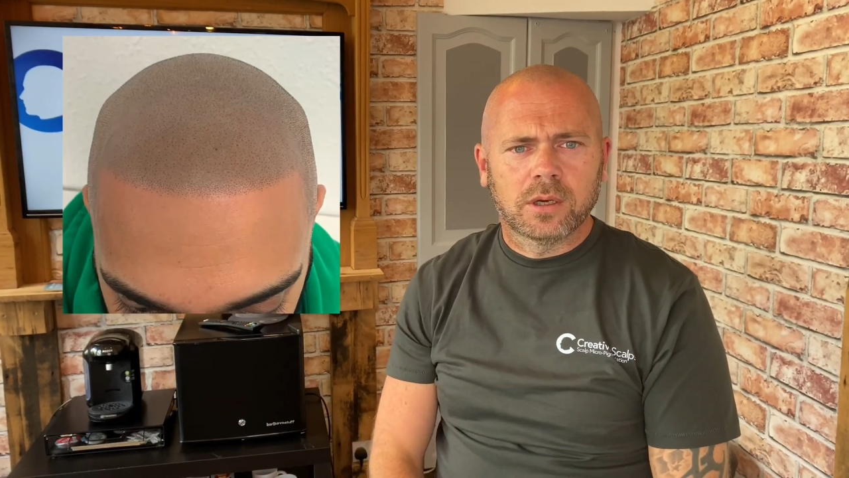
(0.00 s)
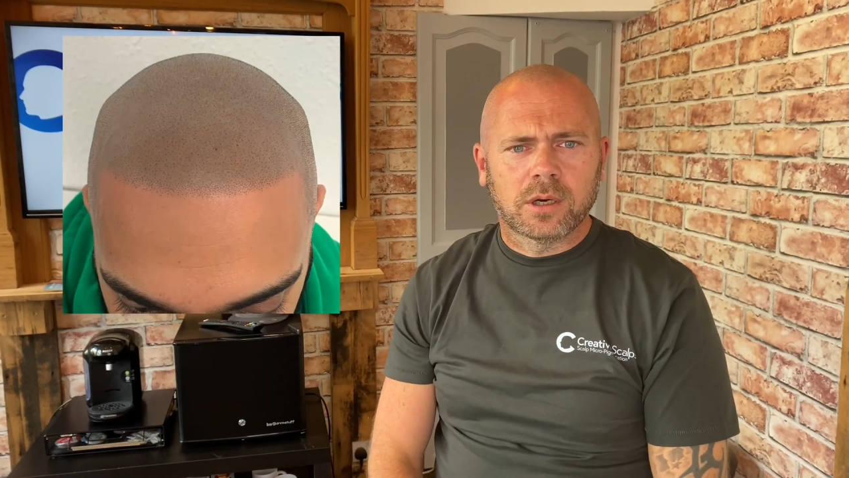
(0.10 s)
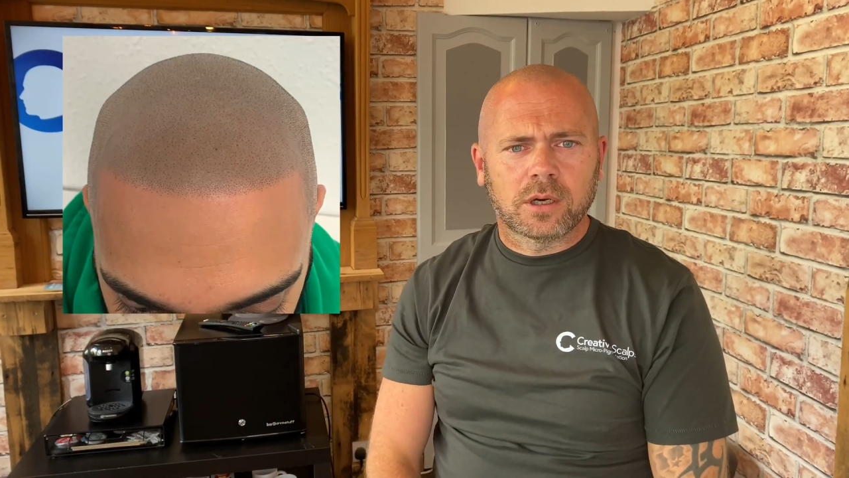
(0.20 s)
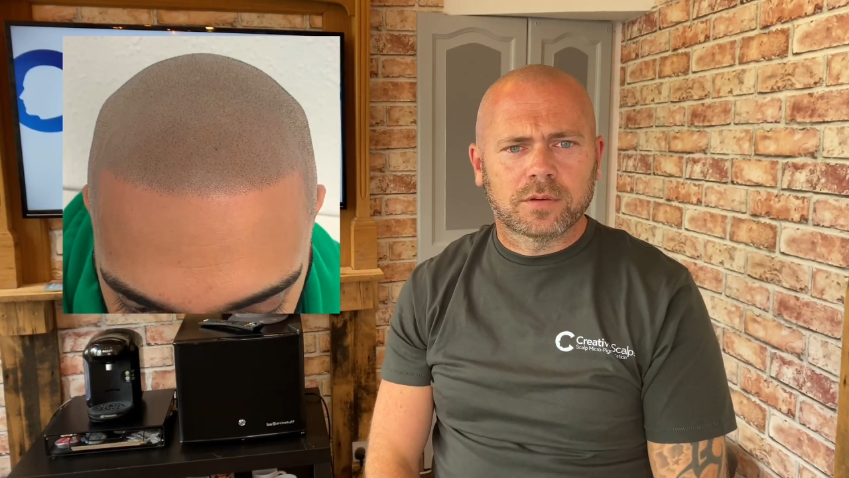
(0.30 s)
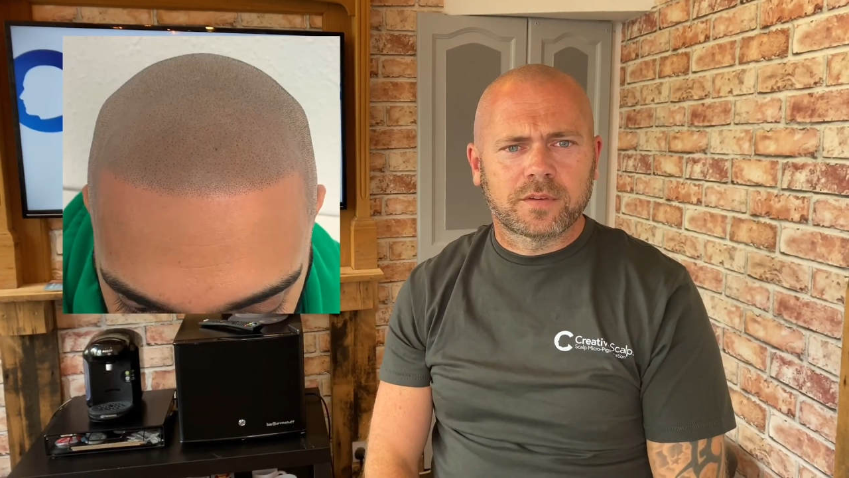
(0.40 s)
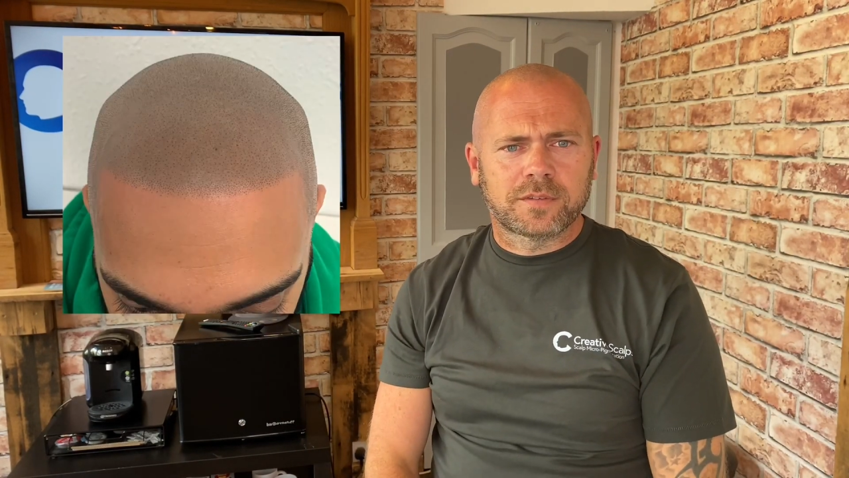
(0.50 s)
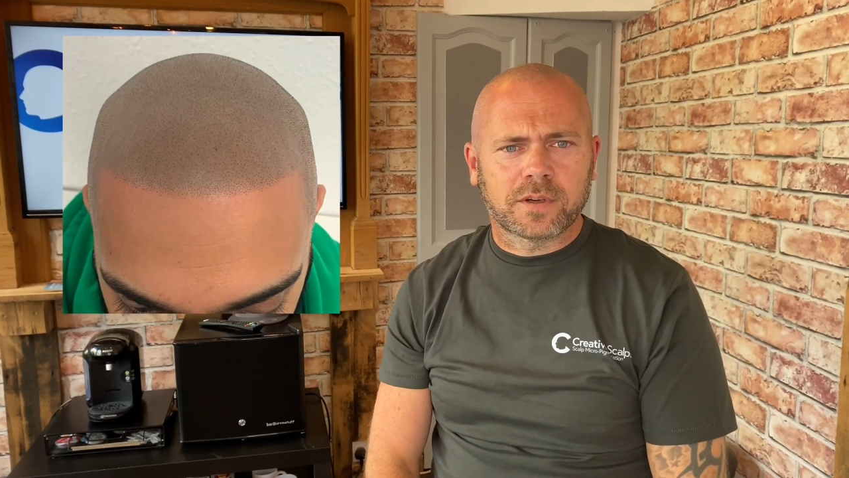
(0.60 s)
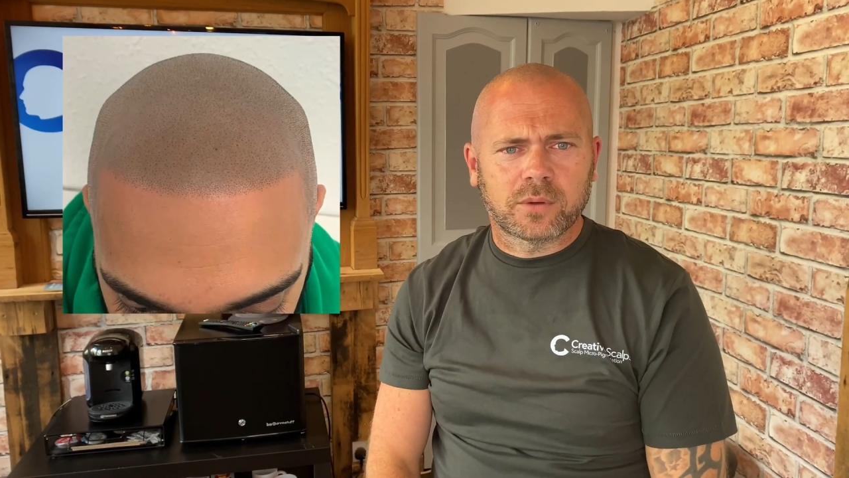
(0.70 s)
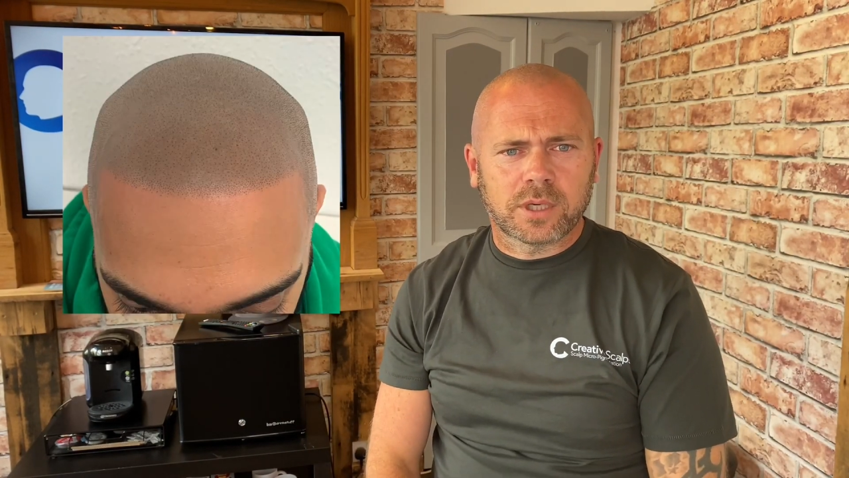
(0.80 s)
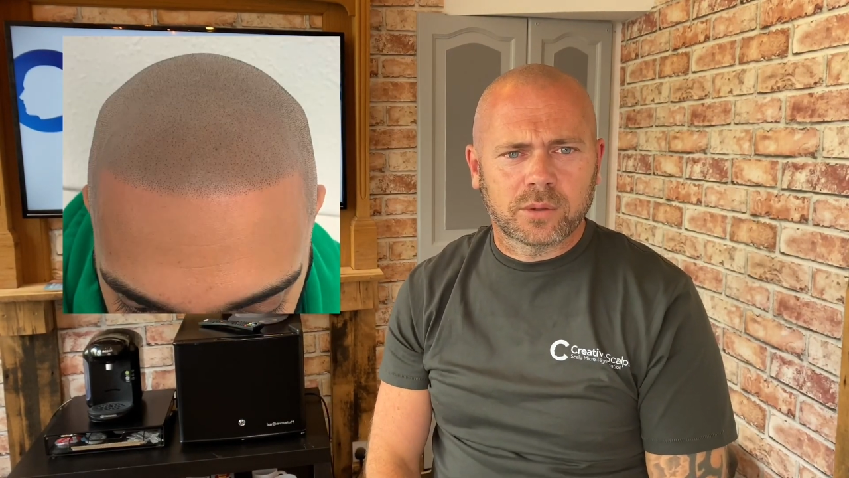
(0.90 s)
after
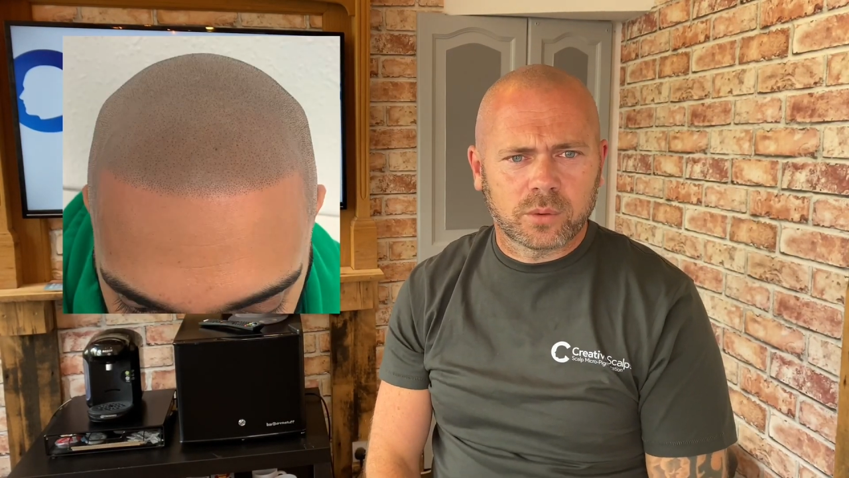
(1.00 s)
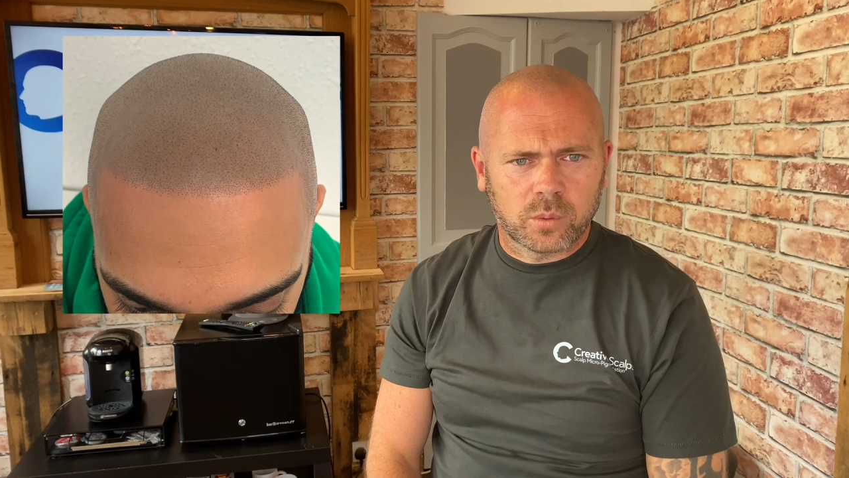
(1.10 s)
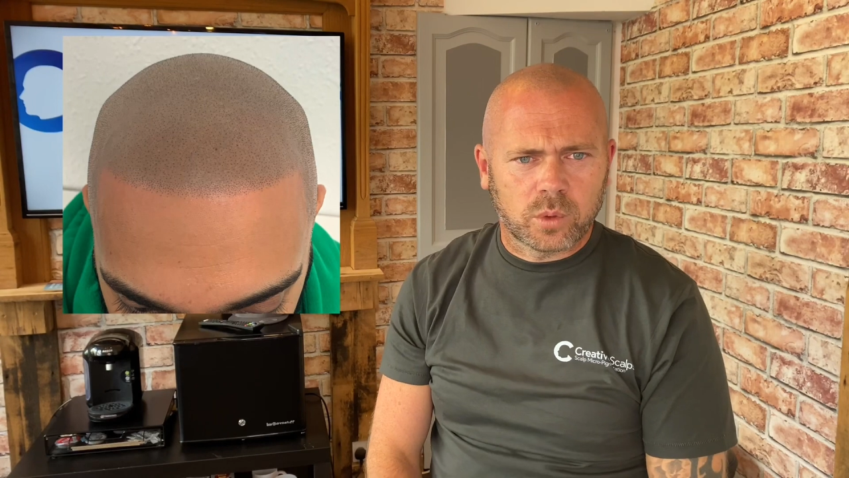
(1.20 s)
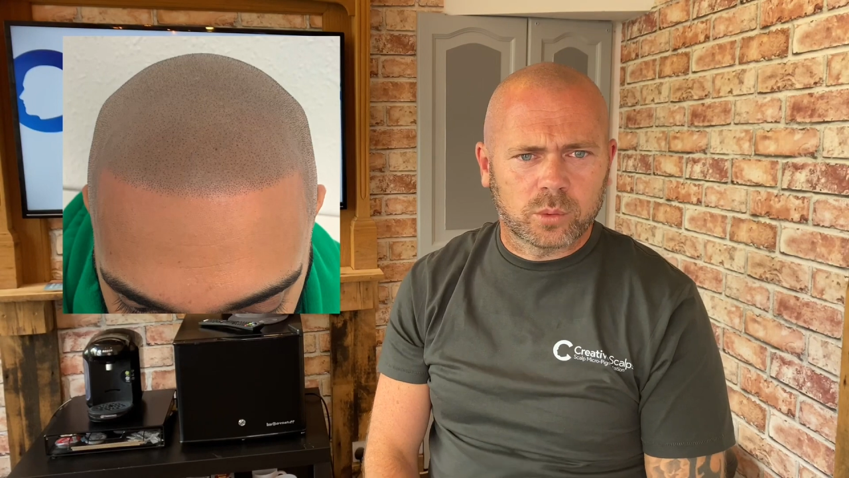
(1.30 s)
photo, what